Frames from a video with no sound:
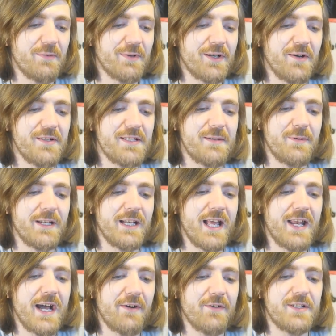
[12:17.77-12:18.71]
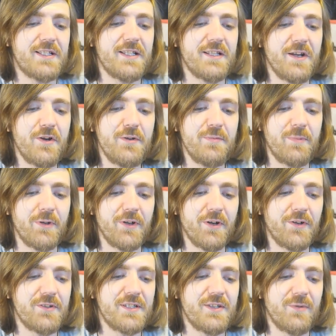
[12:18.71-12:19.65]
We were going to be led out into the
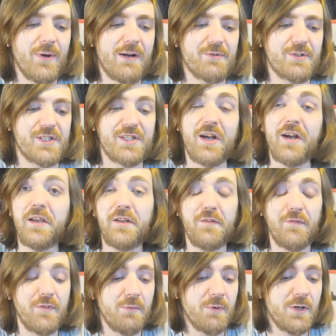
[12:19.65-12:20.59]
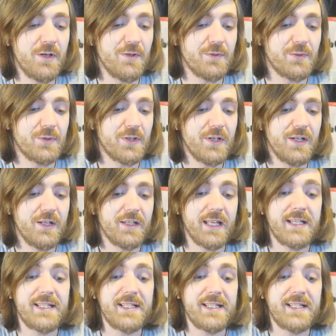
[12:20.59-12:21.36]
open, onto outside of the world.